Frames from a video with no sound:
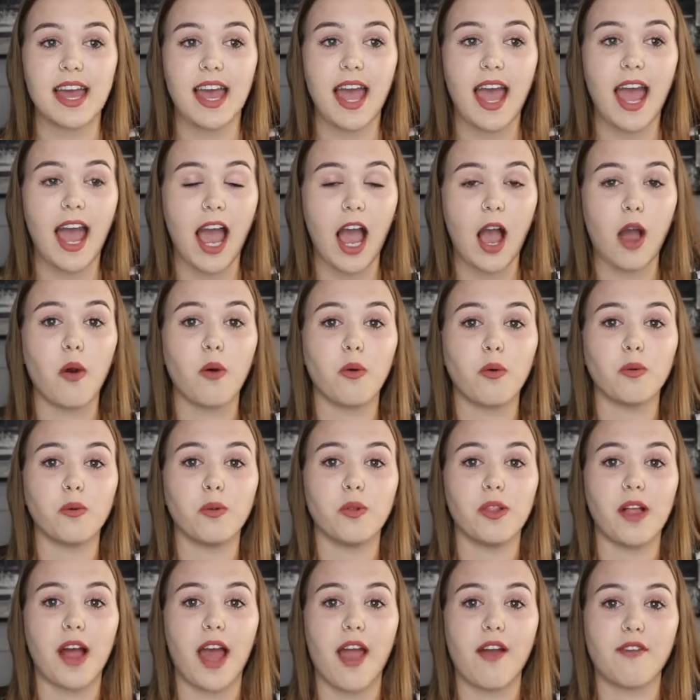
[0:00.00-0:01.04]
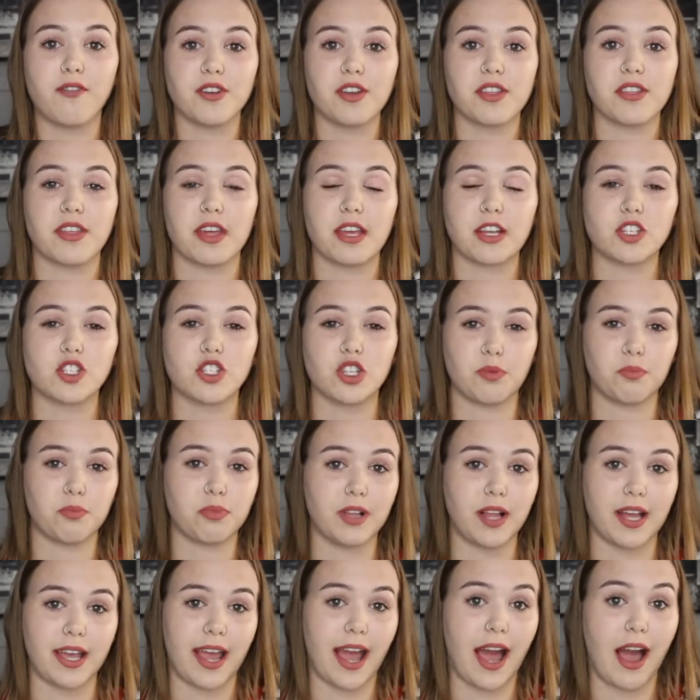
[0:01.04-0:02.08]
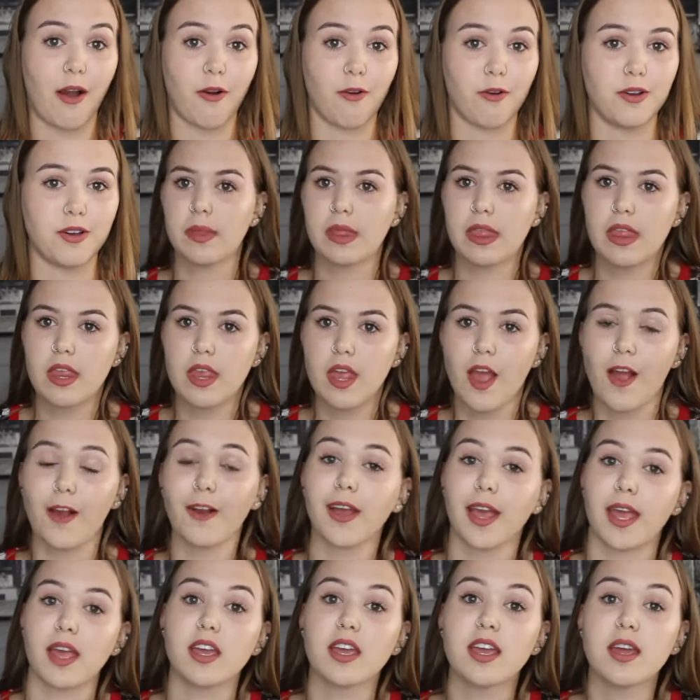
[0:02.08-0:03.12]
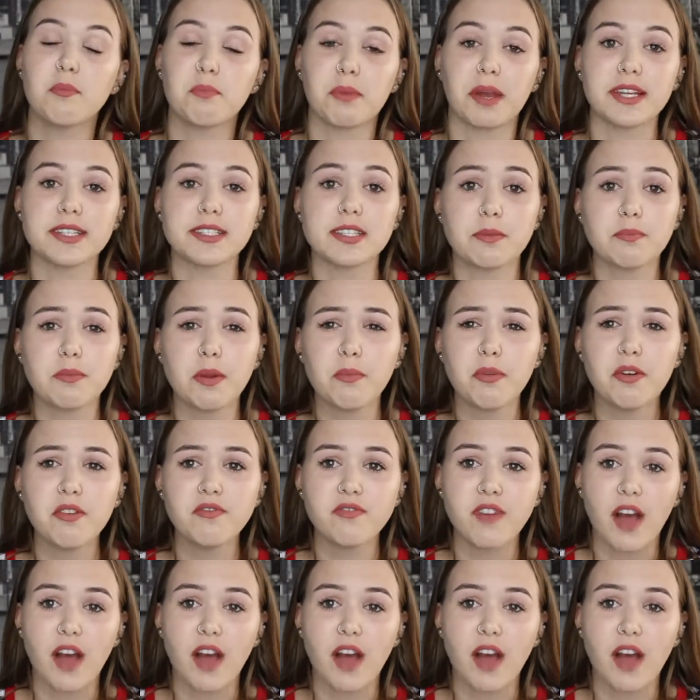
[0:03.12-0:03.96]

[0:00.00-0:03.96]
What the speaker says: how everything should play out. Okay, my tip number